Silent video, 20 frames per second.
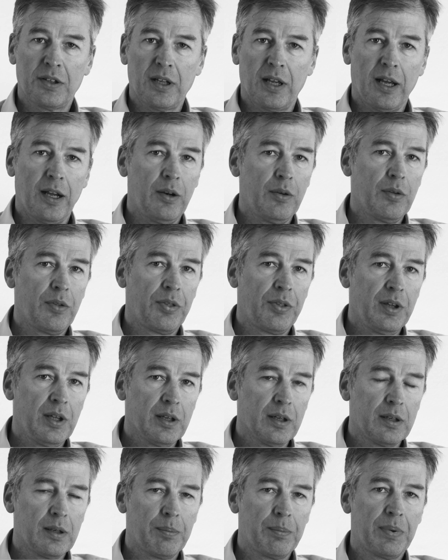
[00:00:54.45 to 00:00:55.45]
the
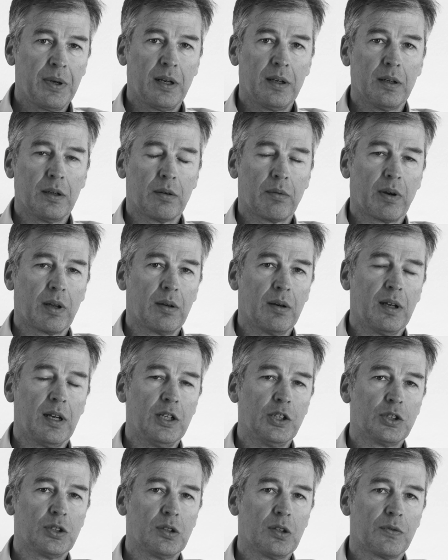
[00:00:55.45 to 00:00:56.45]
endothelium-dependent
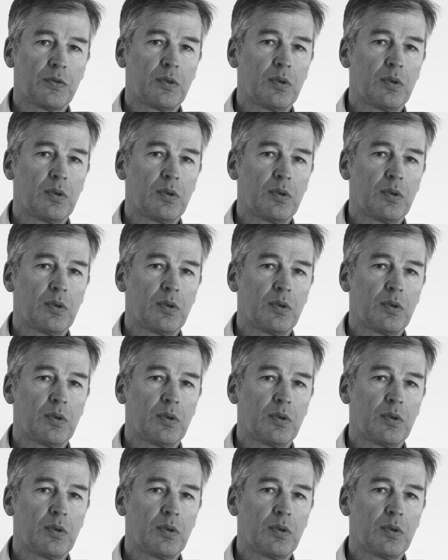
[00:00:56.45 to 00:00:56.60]
regulation of